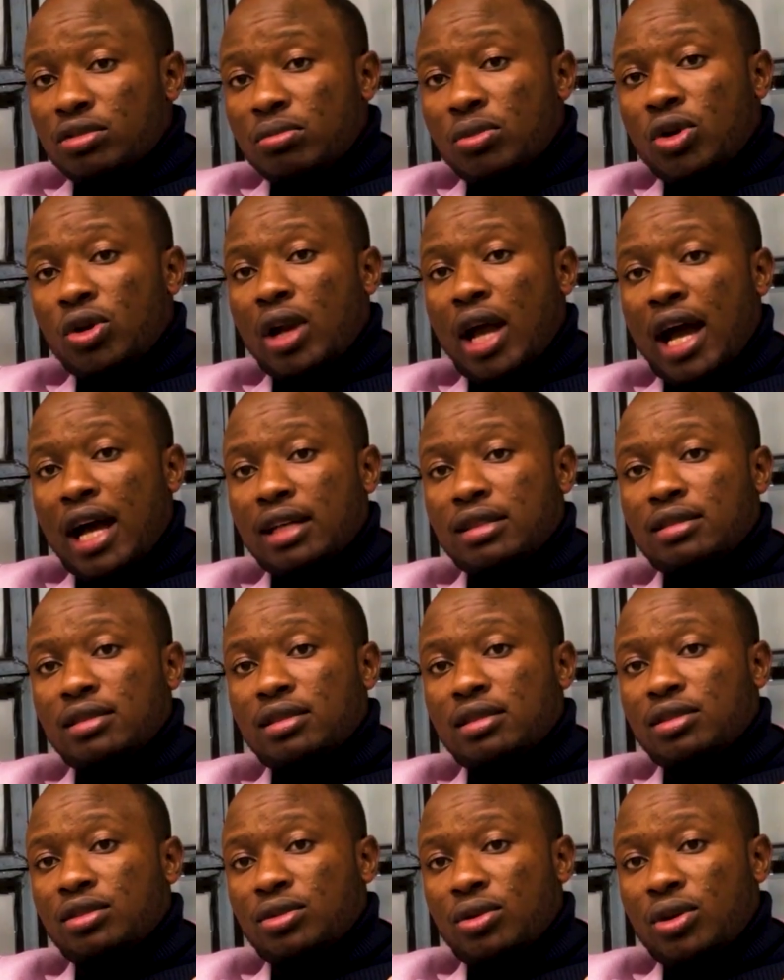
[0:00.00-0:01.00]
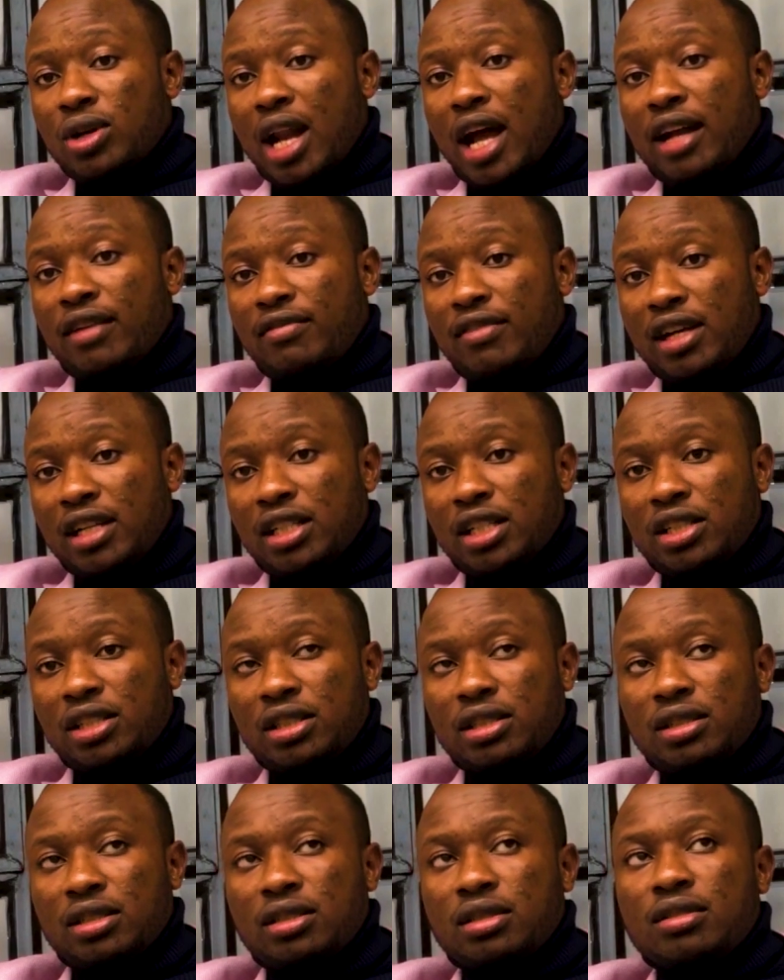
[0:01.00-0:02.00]
small has its own
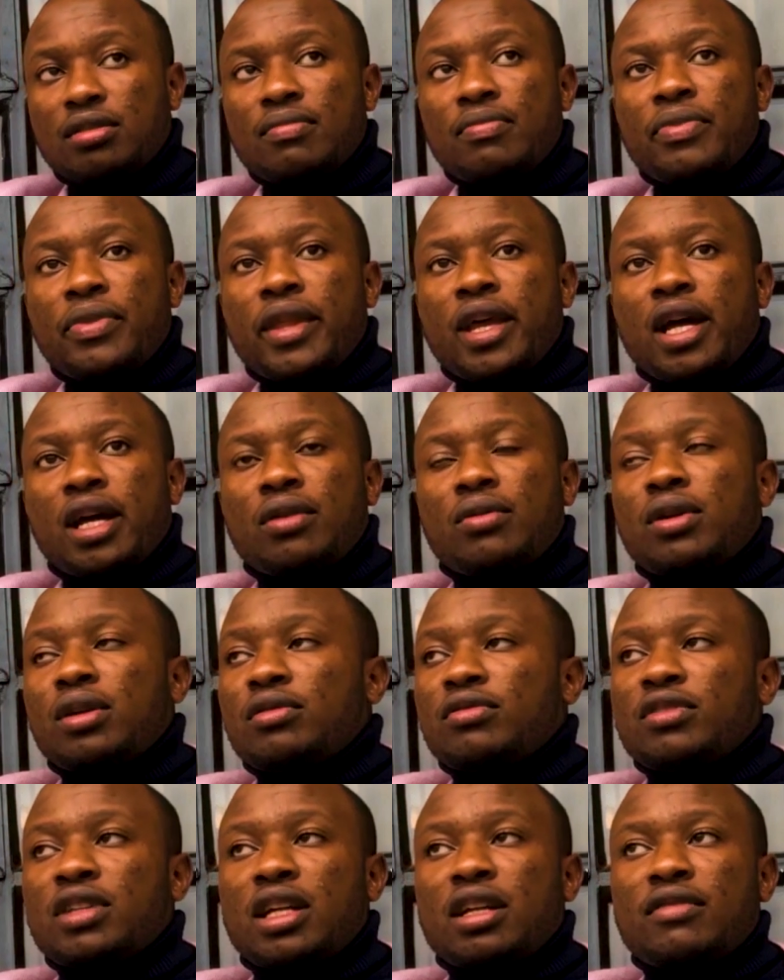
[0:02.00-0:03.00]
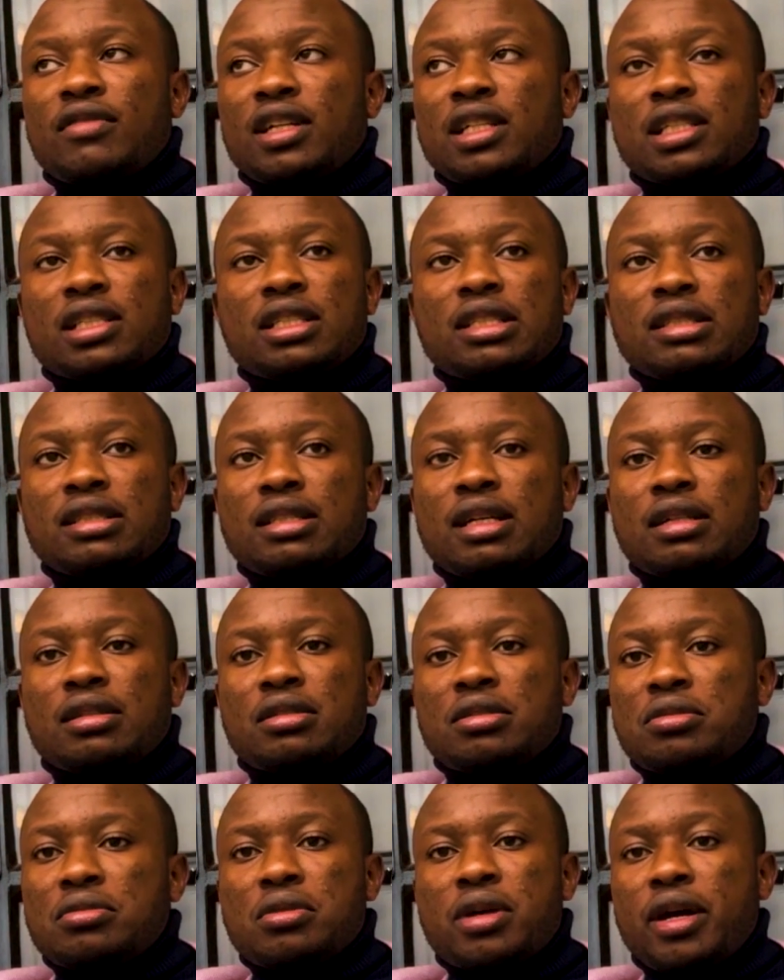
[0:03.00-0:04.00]
advantages, and one of the advantages is that
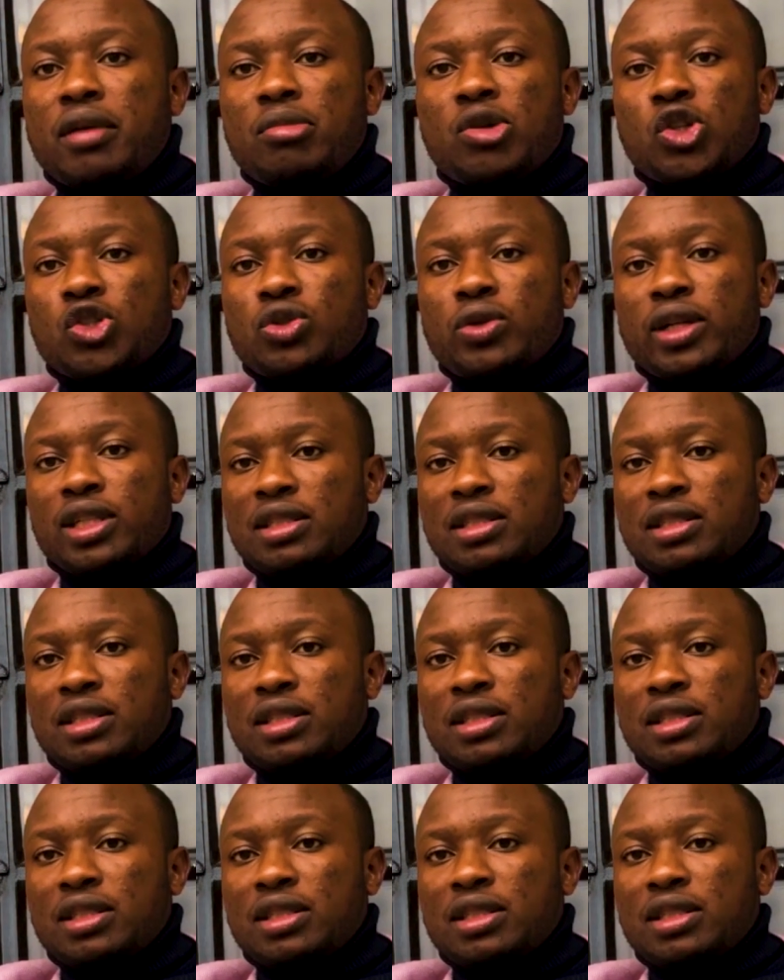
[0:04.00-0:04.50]
you are able to